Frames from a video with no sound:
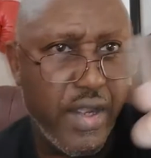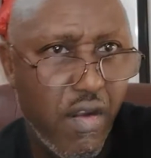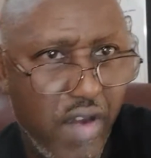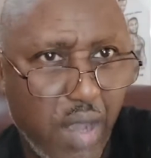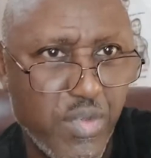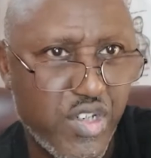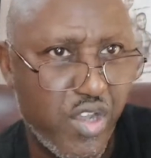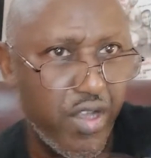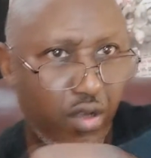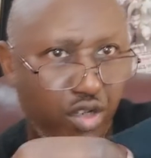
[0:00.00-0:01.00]
All right, I'm gonna show
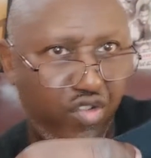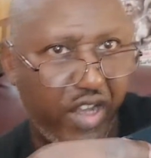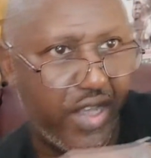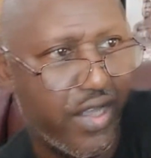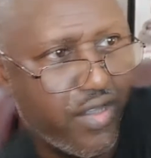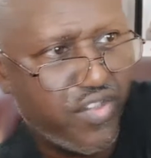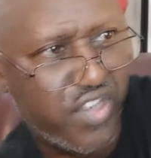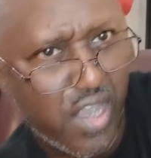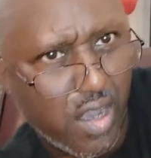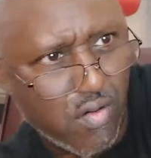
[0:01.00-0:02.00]
you a little trick here. See
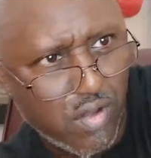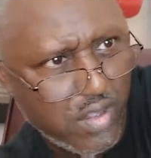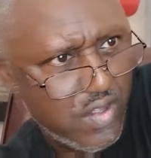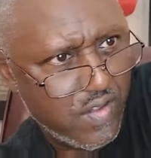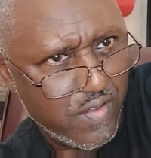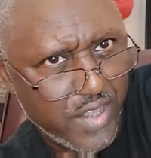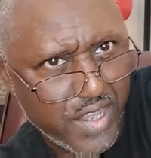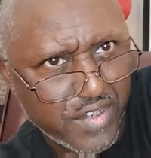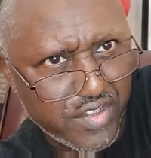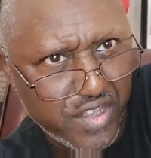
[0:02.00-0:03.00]
how,
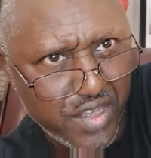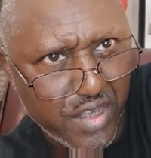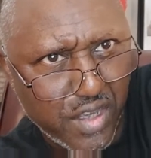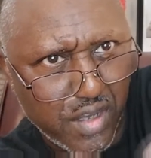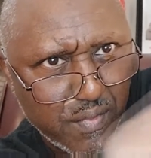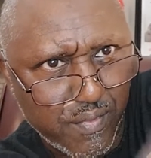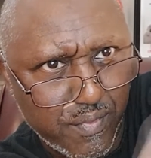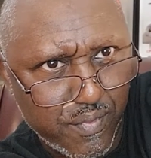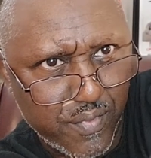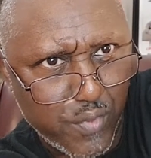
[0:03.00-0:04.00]
here's the,
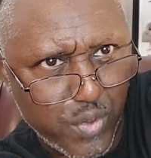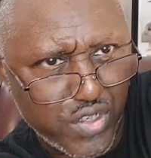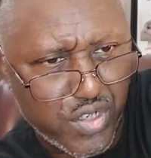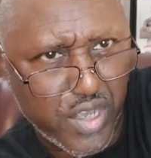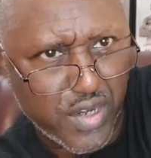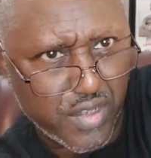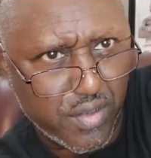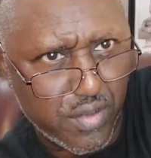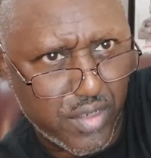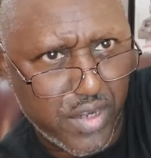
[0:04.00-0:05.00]
what you gotta
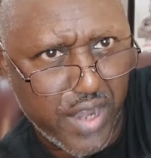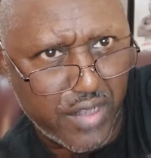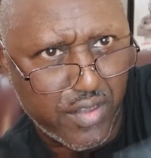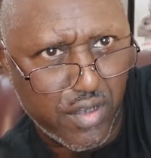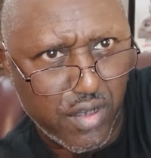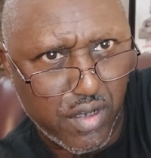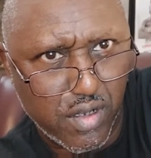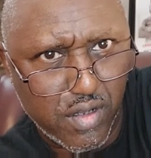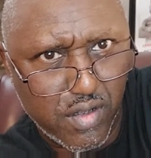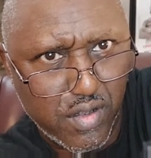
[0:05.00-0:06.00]
connect
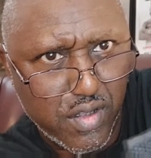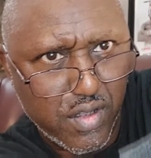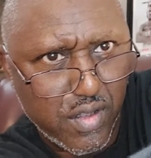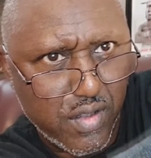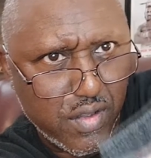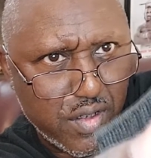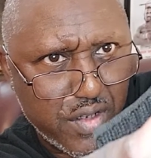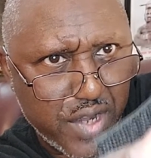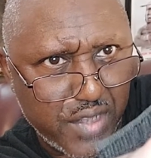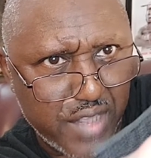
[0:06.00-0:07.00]

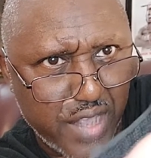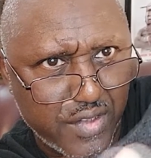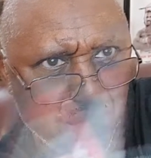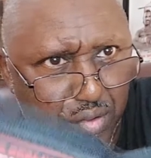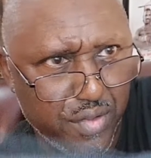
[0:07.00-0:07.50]
that to.